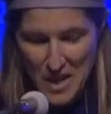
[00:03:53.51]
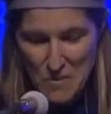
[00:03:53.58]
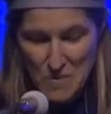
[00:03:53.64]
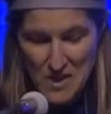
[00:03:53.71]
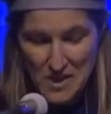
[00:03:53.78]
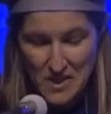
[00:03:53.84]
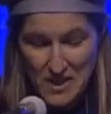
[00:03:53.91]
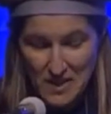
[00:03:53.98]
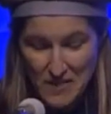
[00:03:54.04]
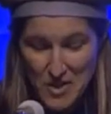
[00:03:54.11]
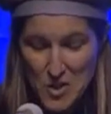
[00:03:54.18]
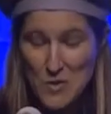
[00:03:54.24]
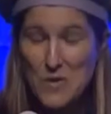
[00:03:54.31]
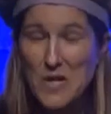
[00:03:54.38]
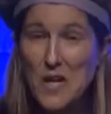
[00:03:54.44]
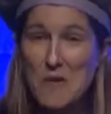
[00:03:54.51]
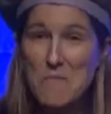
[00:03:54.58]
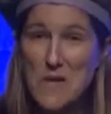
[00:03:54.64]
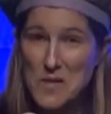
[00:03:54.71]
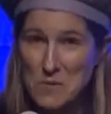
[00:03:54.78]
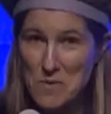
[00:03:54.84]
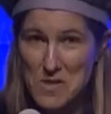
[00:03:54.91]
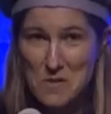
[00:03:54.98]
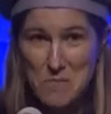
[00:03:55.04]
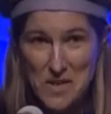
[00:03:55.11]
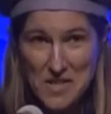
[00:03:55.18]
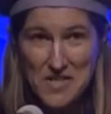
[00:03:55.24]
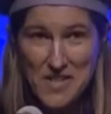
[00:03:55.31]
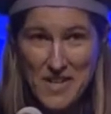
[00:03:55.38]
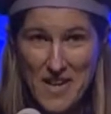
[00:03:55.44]
up here giving you a commencement
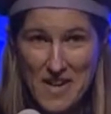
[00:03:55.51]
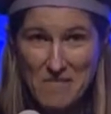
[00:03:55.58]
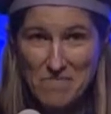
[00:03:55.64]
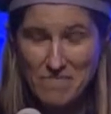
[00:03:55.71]
speech today.